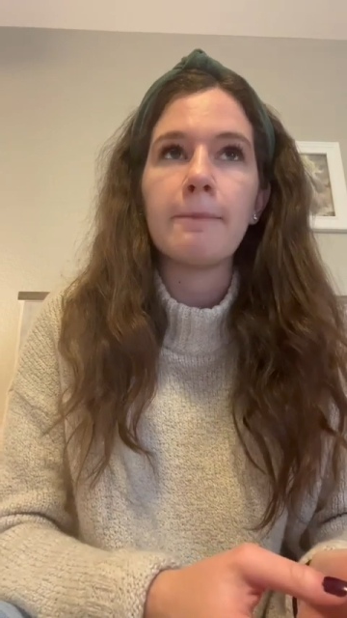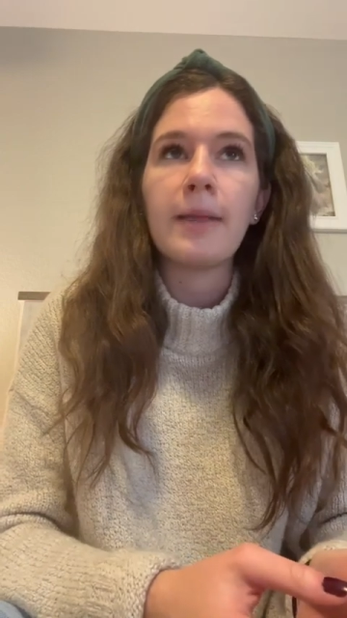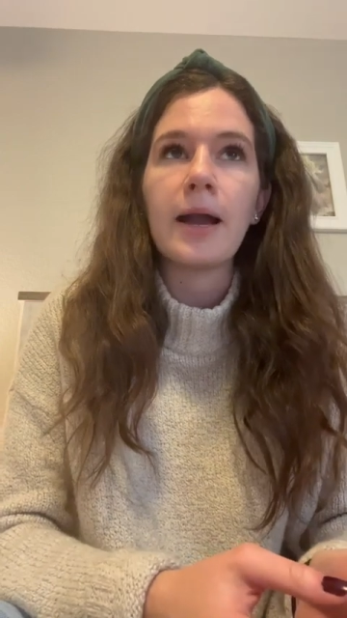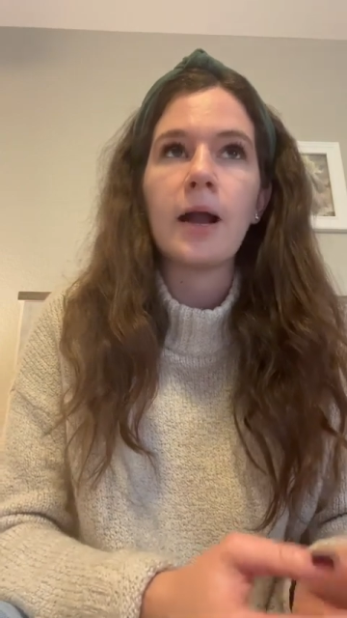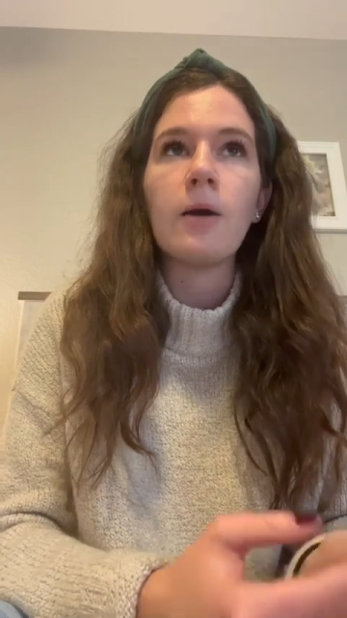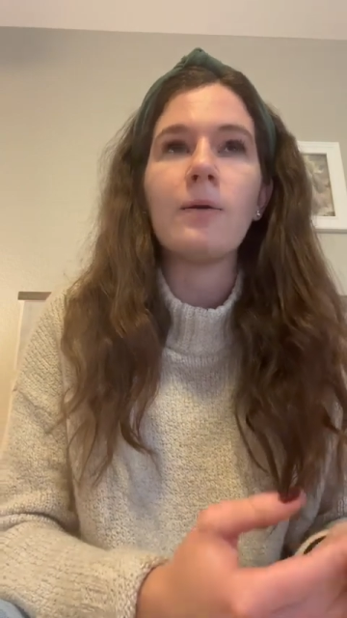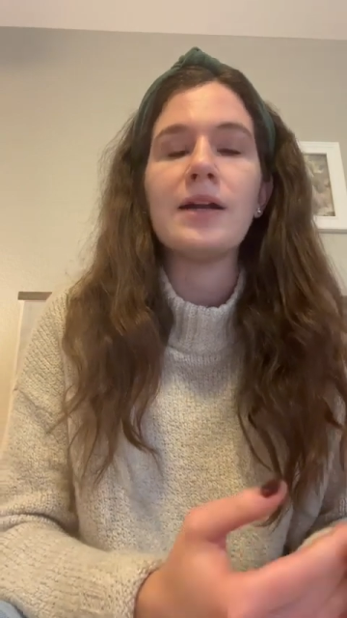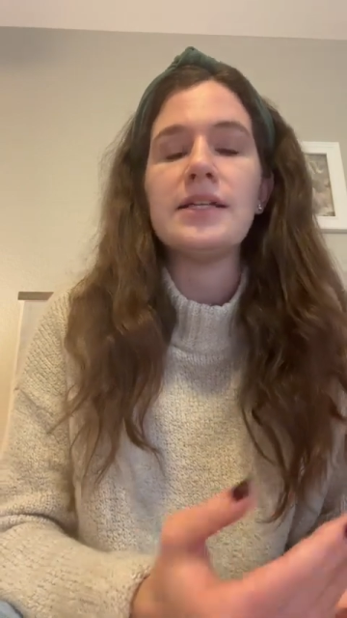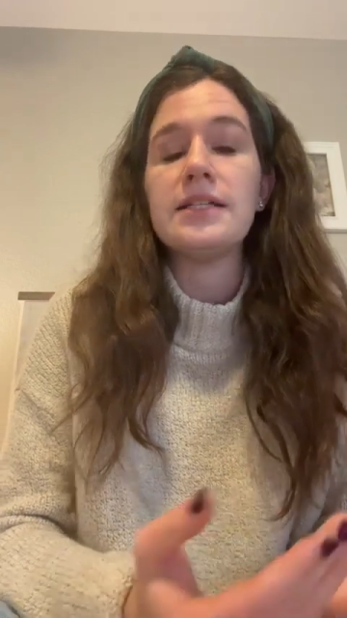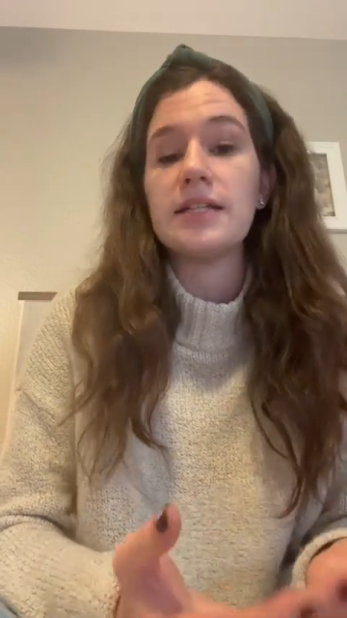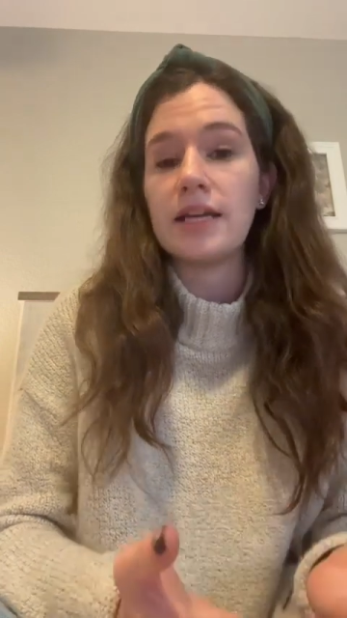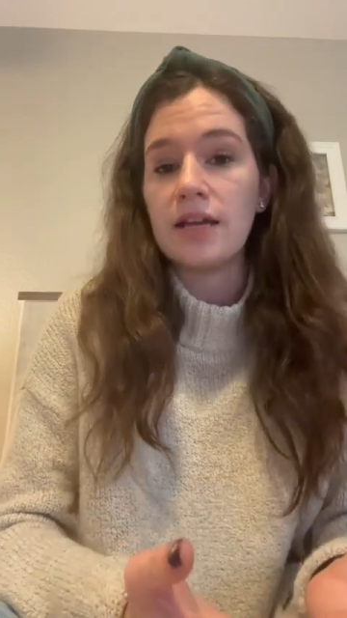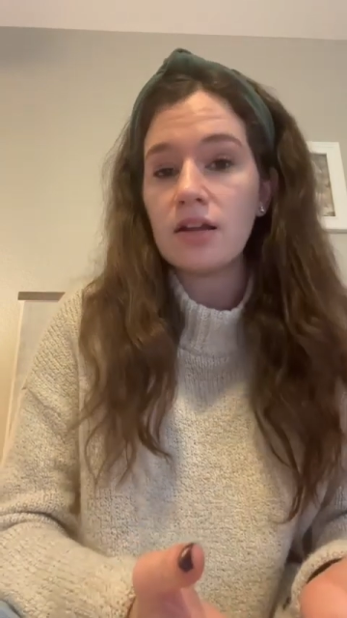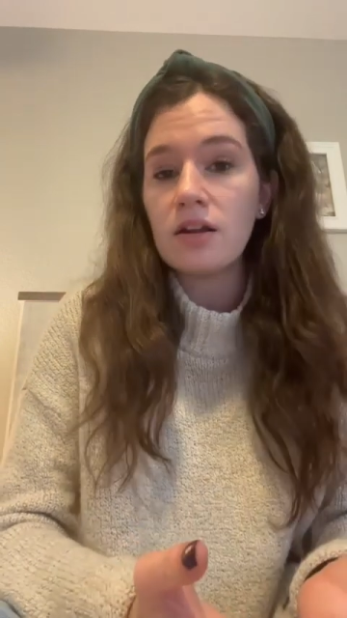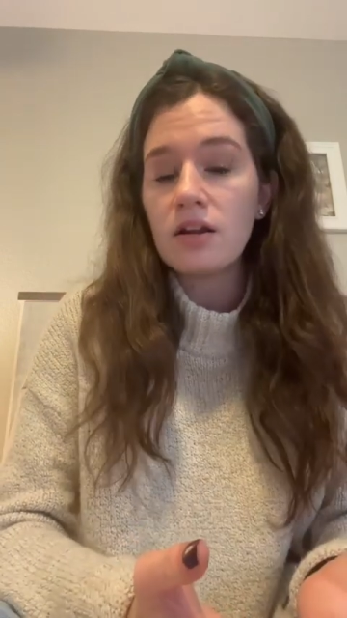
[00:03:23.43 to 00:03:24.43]
how I
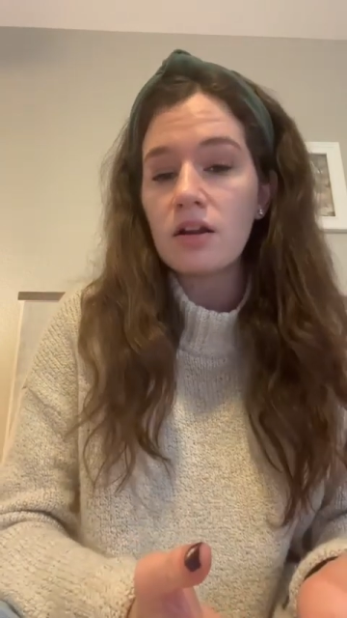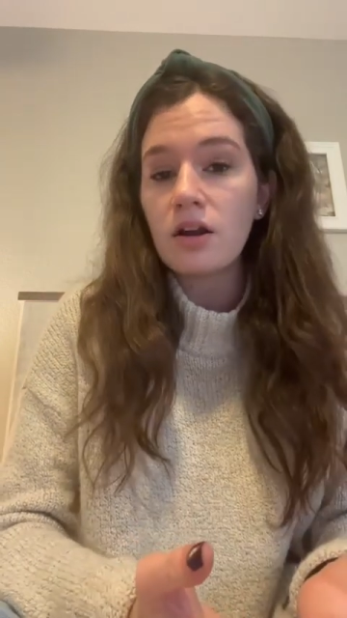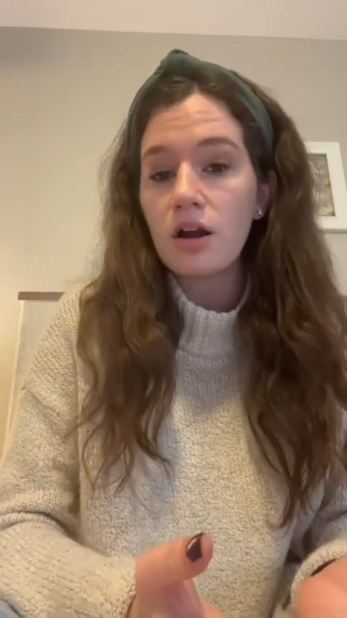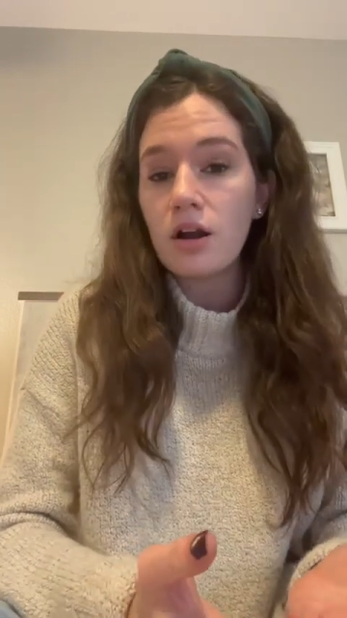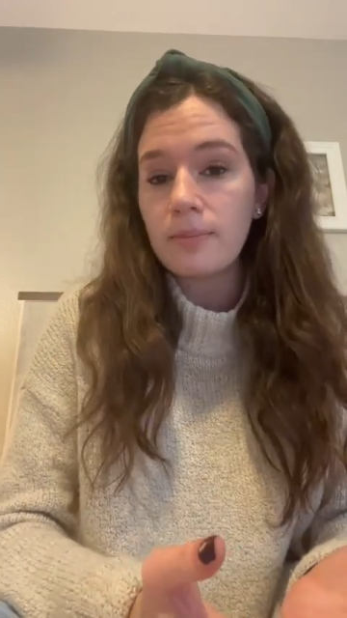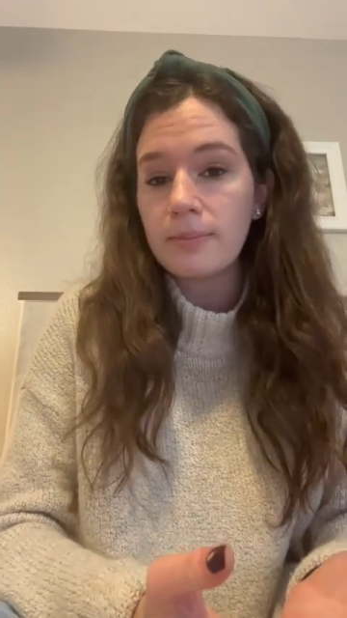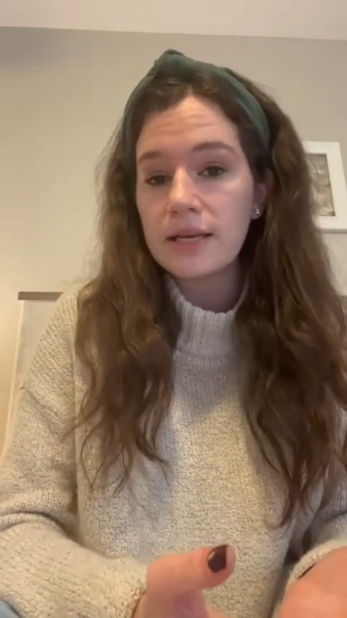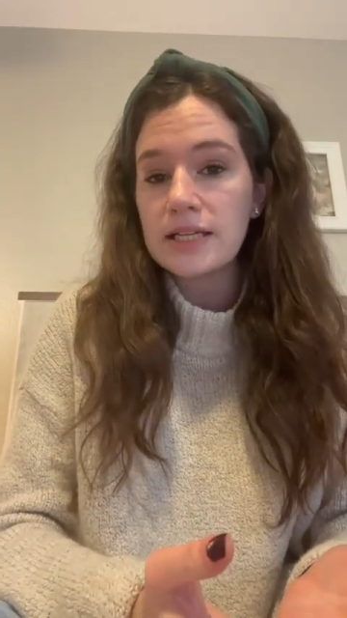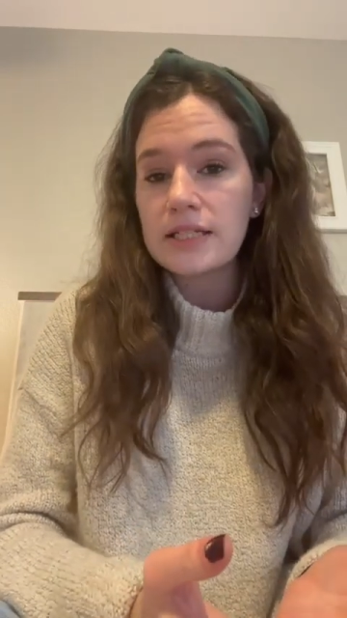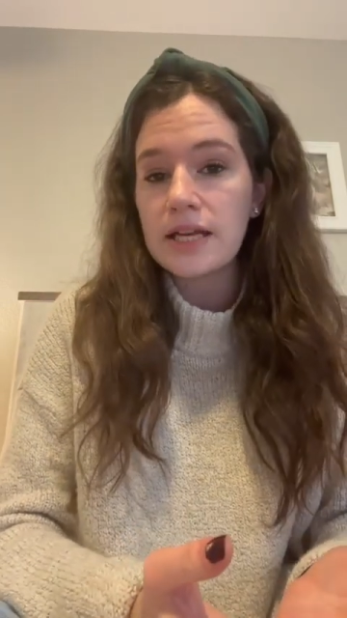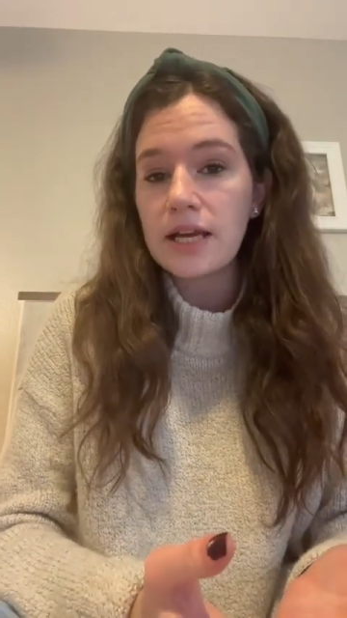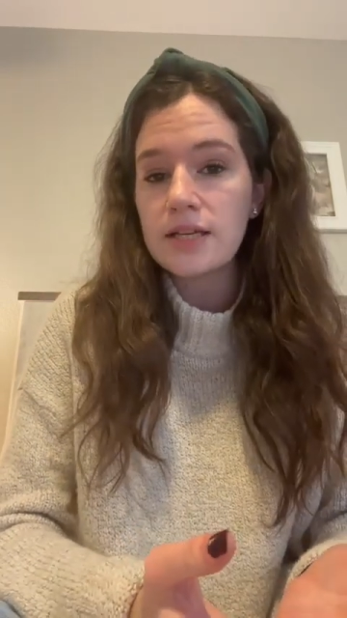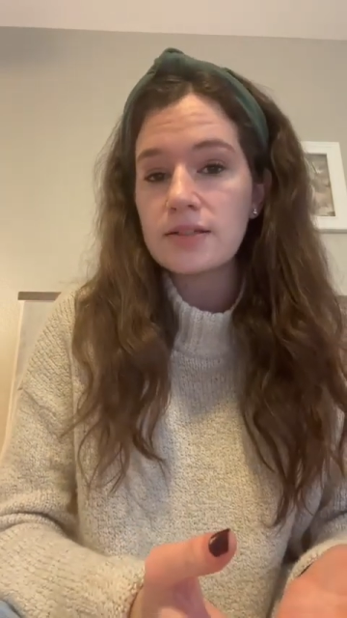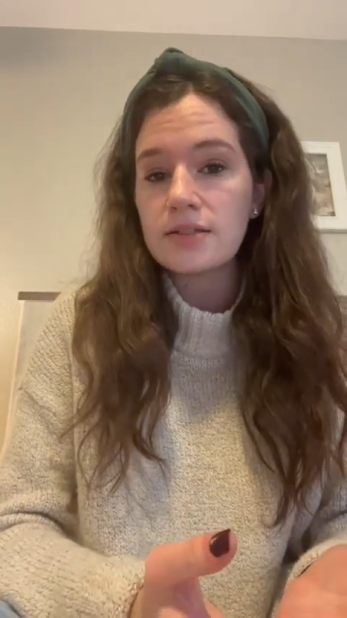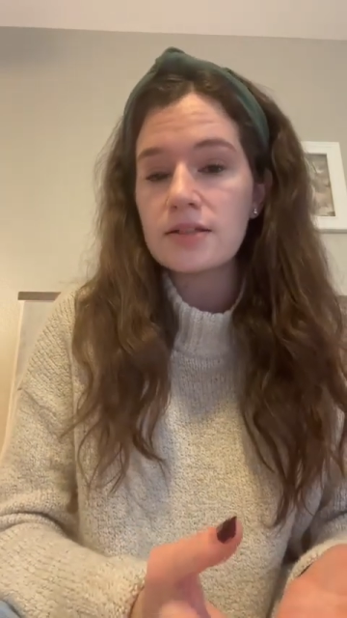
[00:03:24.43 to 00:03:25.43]
did on my
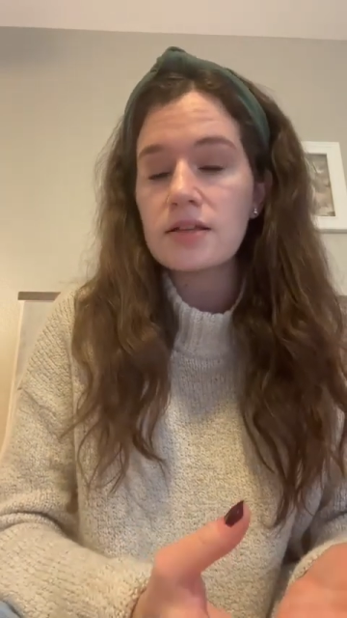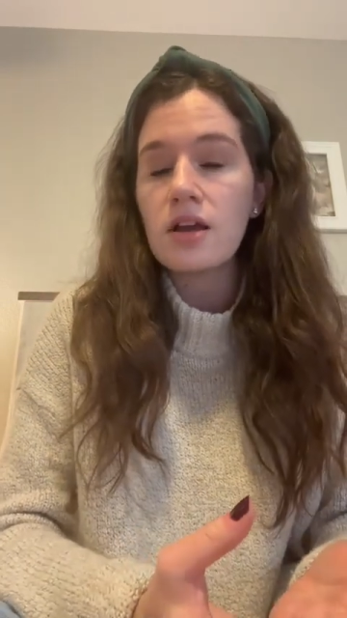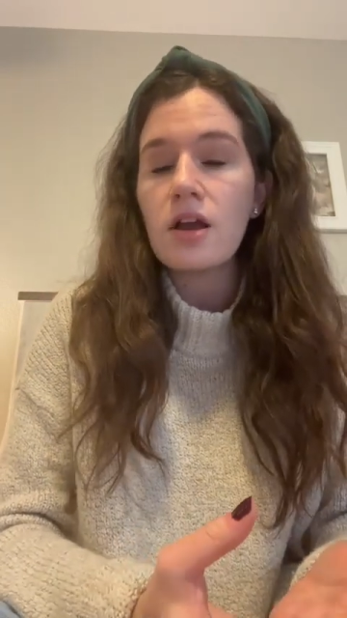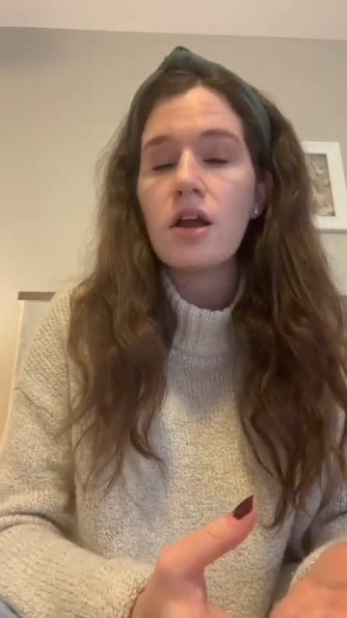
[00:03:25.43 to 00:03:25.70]
tests,